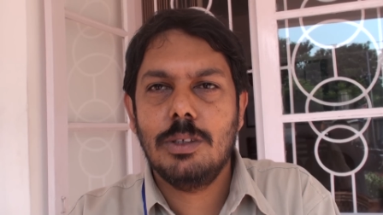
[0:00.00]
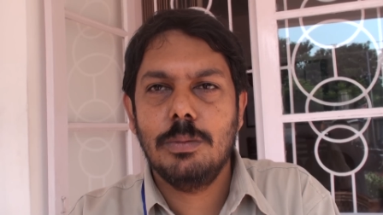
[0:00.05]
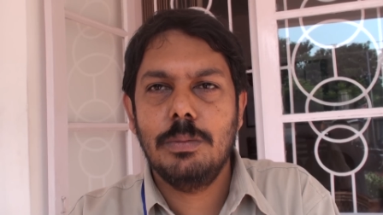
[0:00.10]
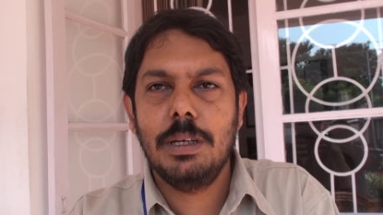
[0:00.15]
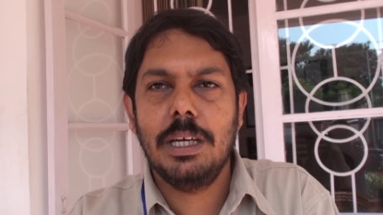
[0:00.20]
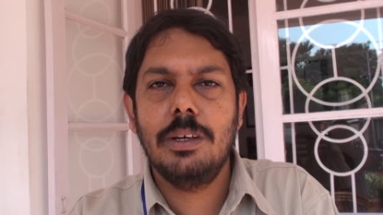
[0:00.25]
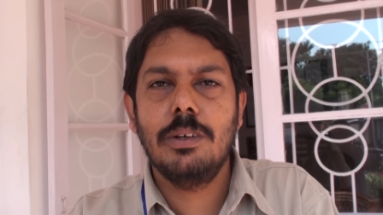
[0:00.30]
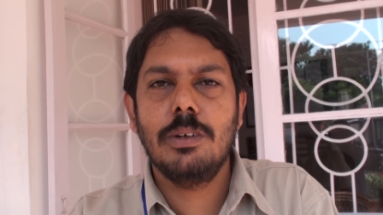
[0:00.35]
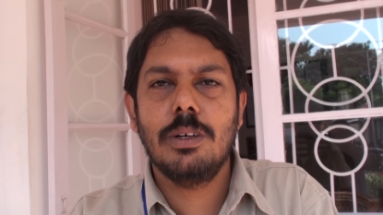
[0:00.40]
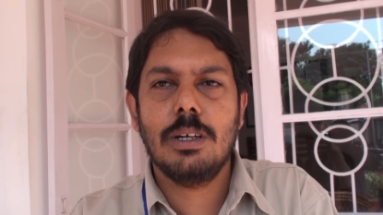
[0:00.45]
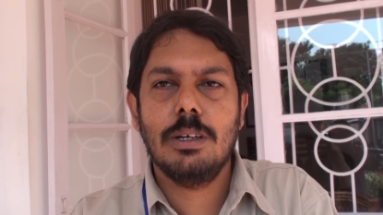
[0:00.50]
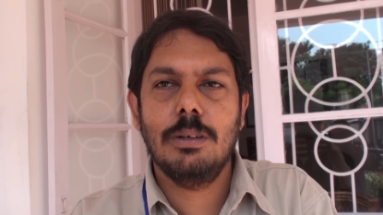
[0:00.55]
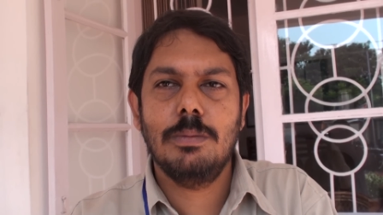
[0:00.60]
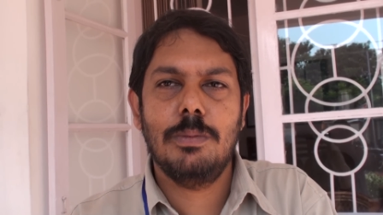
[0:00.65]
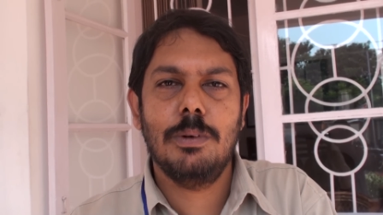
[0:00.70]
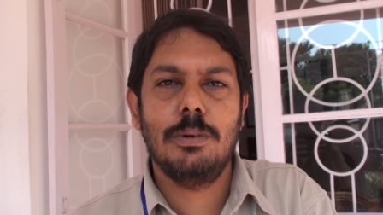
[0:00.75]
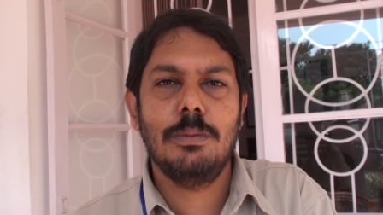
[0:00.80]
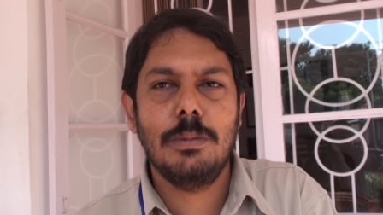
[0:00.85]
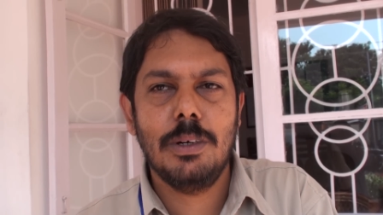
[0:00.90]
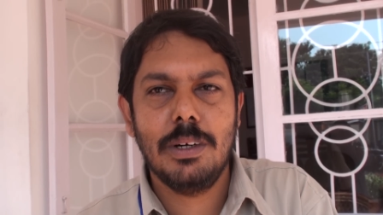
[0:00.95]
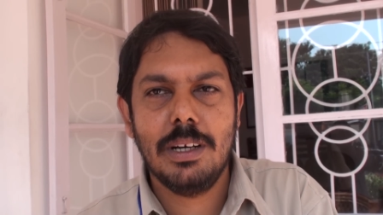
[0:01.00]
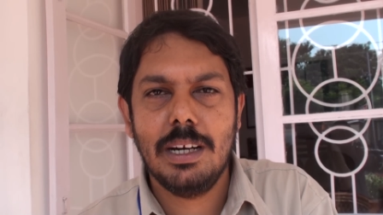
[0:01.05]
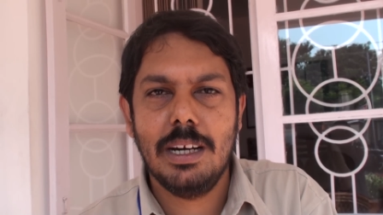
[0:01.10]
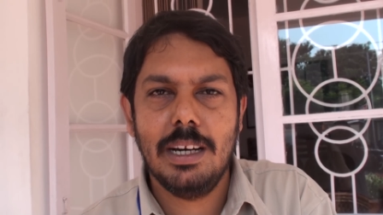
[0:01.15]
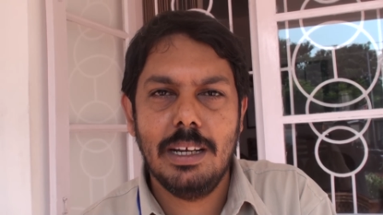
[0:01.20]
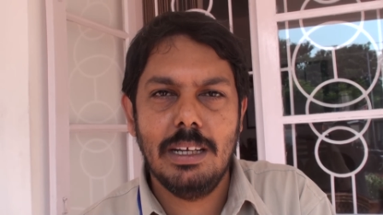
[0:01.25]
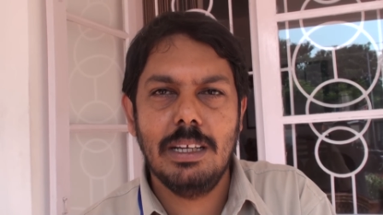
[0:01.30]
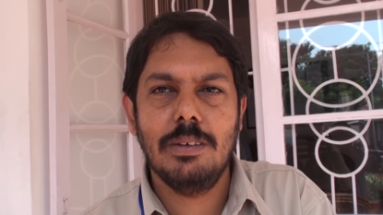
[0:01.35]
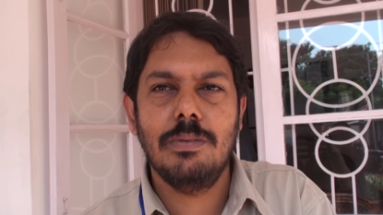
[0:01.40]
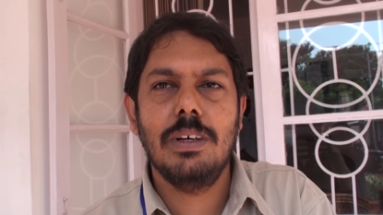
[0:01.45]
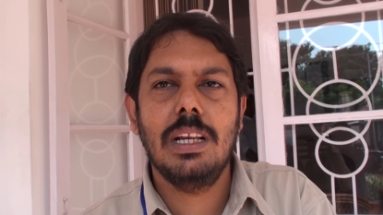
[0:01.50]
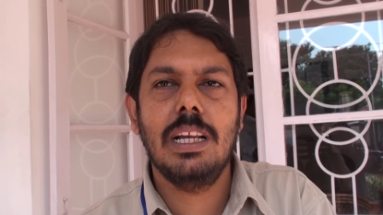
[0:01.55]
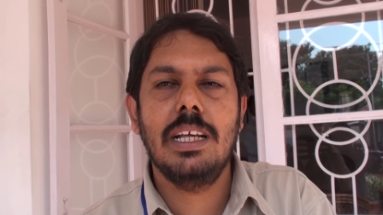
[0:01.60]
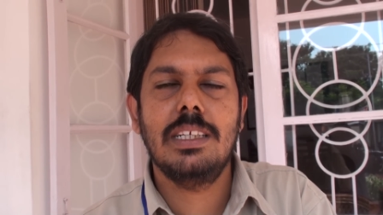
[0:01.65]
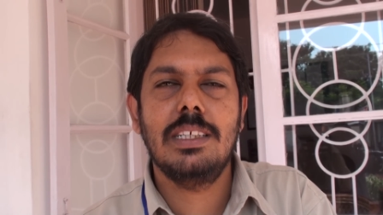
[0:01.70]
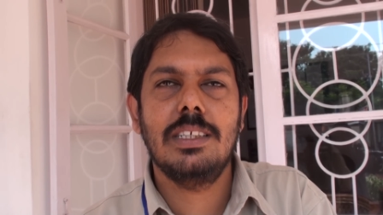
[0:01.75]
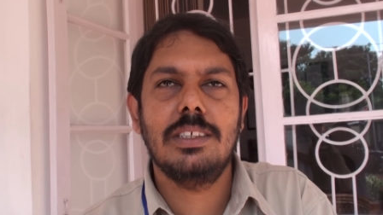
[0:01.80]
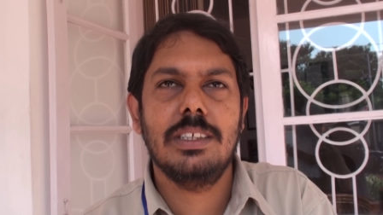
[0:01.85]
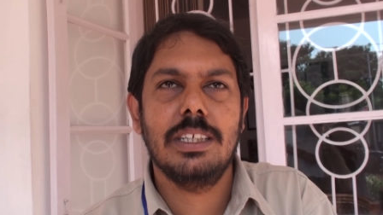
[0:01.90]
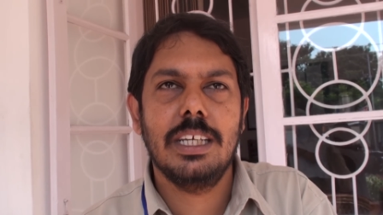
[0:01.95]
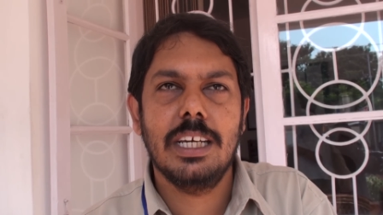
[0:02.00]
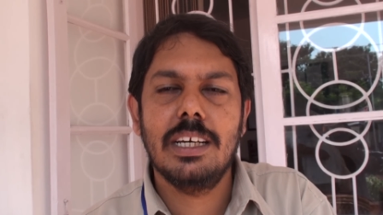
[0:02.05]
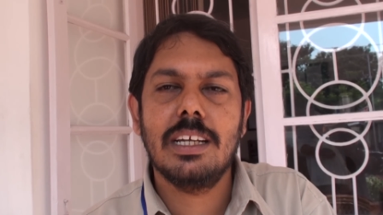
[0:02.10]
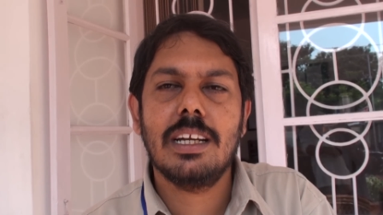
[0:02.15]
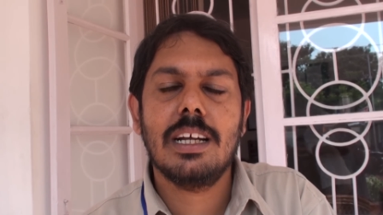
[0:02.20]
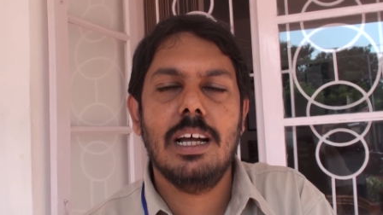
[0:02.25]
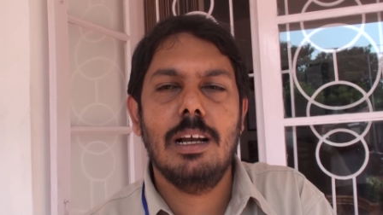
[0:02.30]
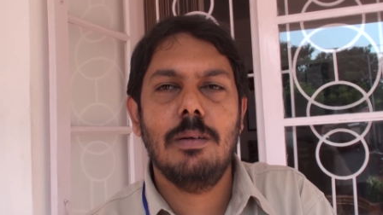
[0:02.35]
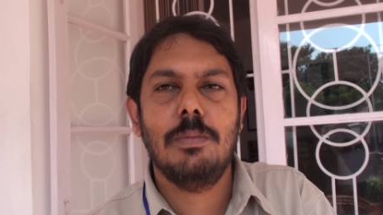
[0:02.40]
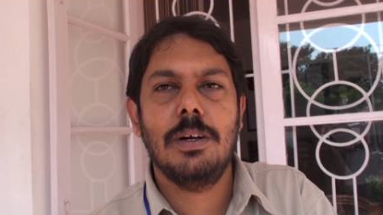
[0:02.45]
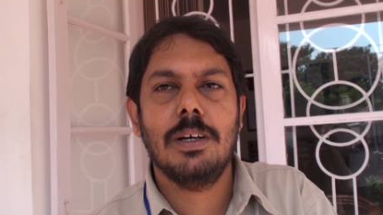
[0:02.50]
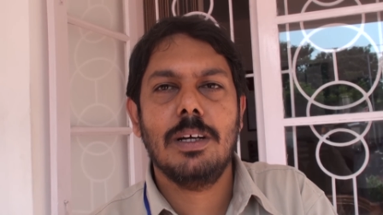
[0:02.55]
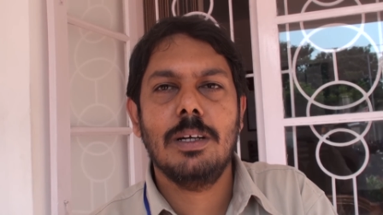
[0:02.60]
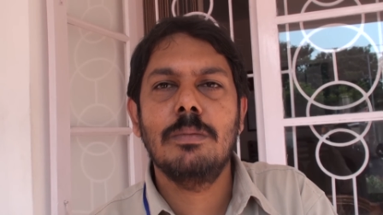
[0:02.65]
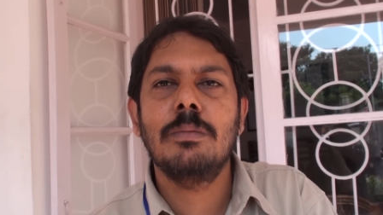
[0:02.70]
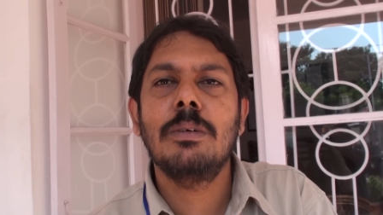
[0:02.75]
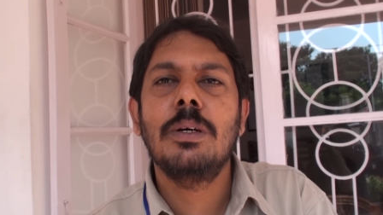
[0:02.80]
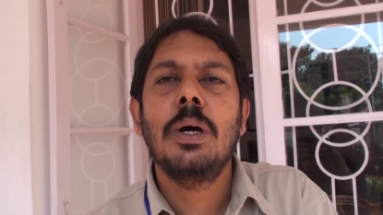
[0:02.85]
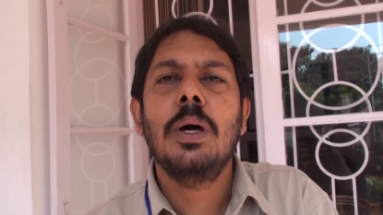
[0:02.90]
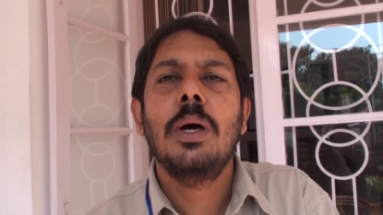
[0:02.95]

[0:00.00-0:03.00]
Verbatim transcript: to Meyurkapum or uh, villages near Kalpakam